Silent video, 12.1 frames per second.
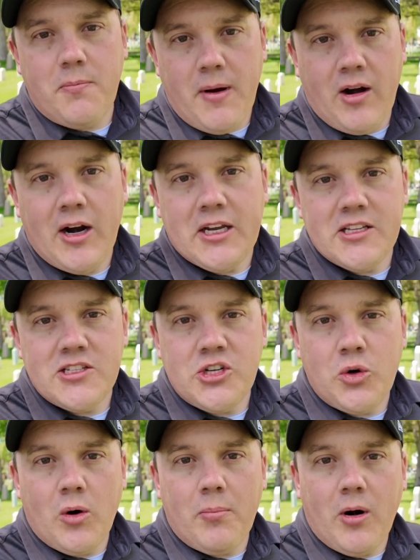Americans
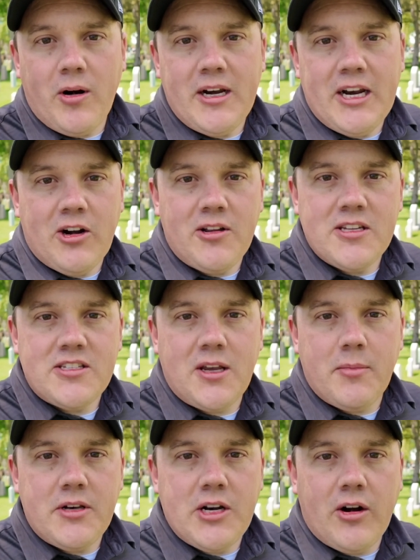who are buried here in the
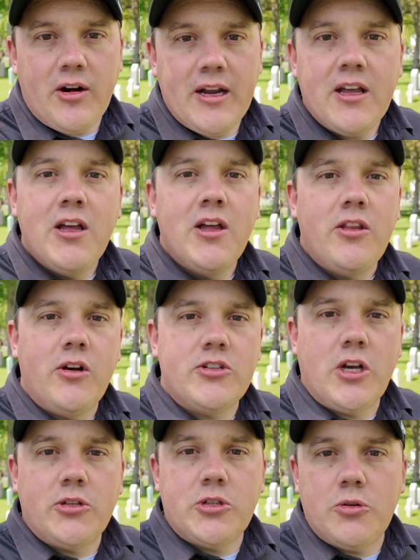cemetery. There's
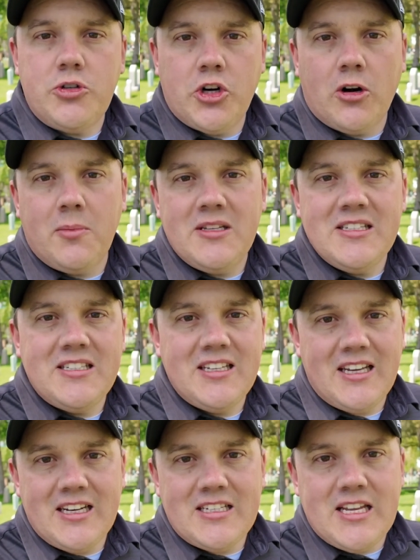also Germans
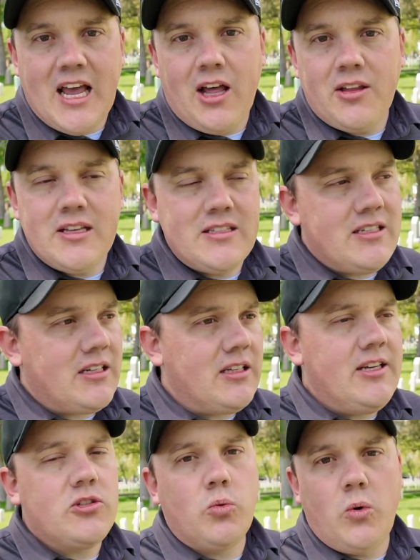and Italians and at
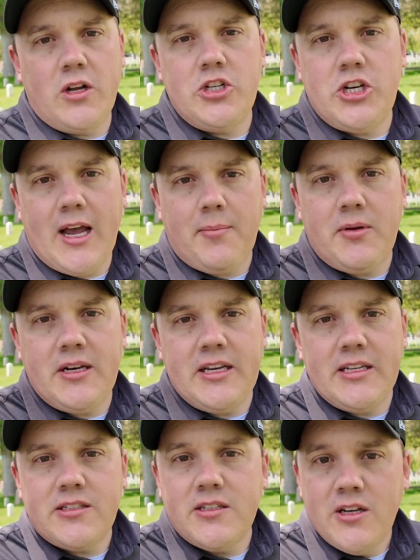least one
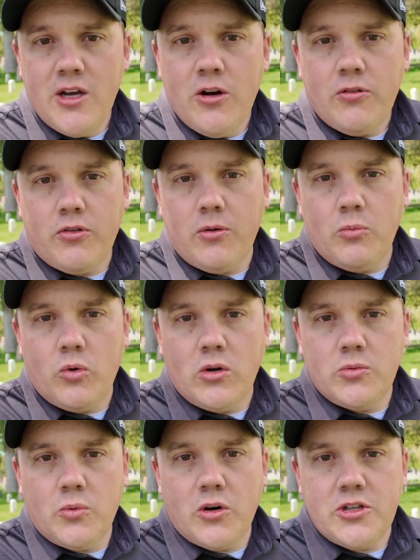Japanese from
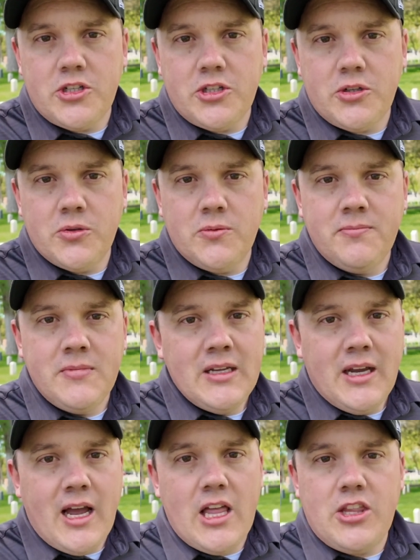World War II,
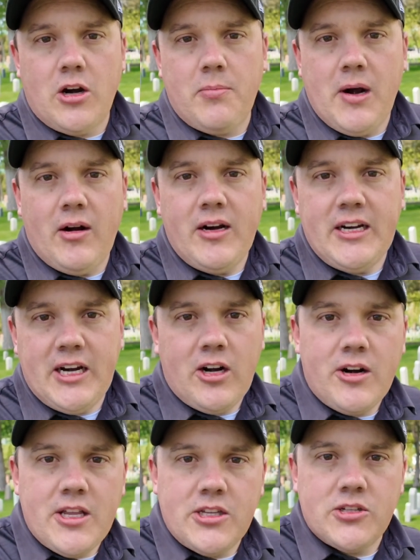and they're buried here
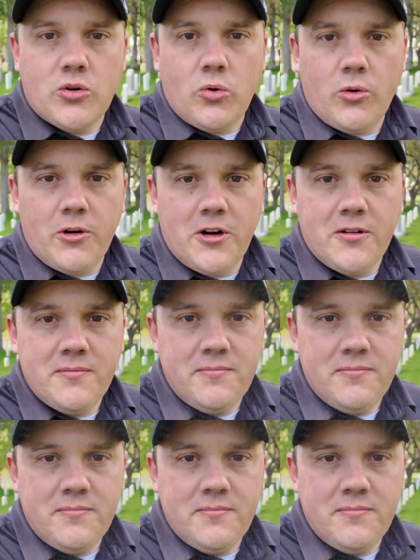in this corner.